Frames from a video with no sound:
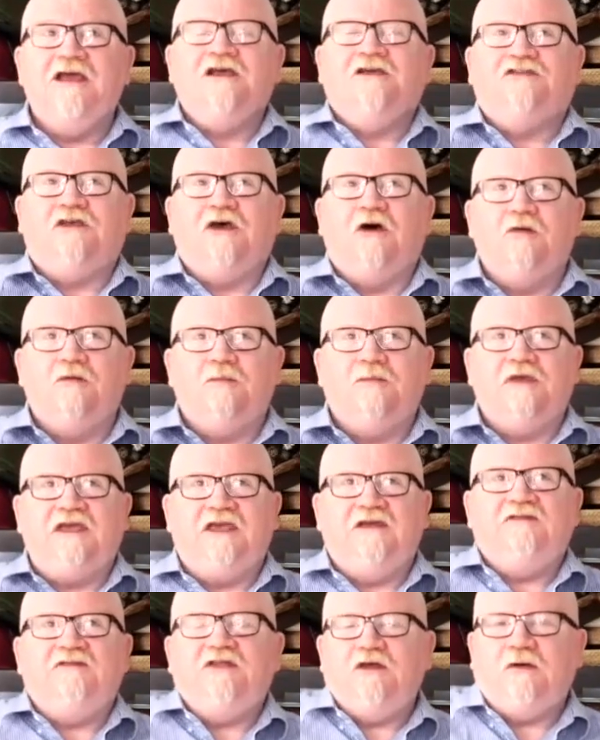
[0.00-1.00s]
So
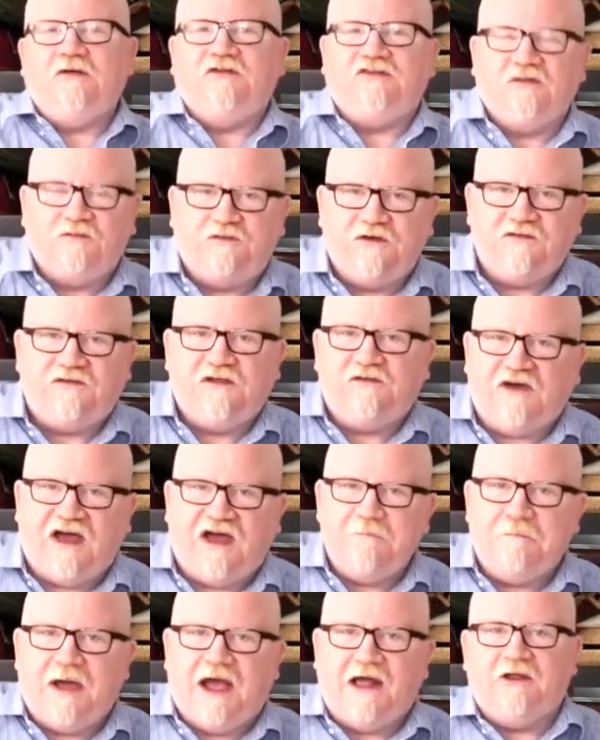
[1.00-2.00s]
even though it's a
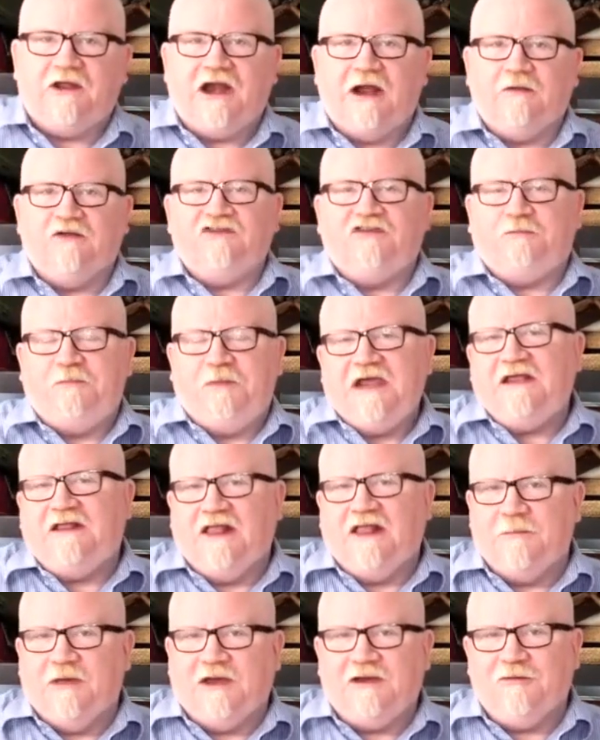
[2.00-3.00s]
55-mile-an-hour speed
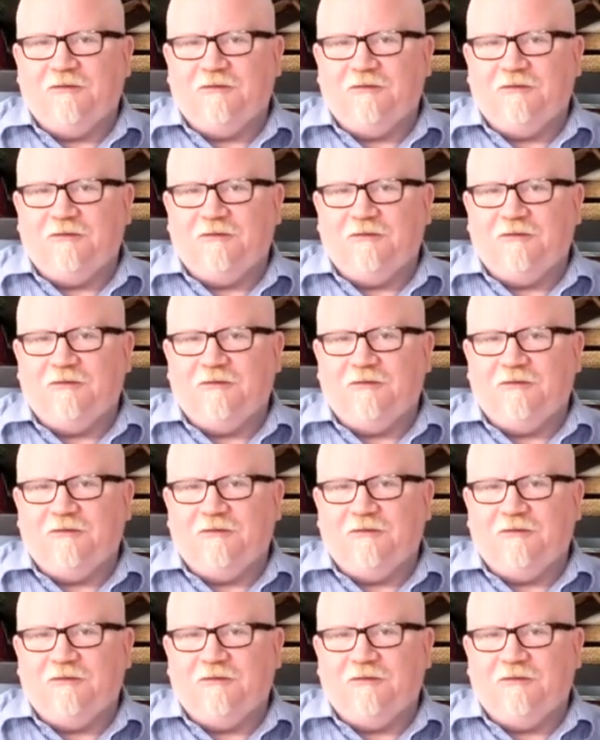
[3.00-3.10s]
limit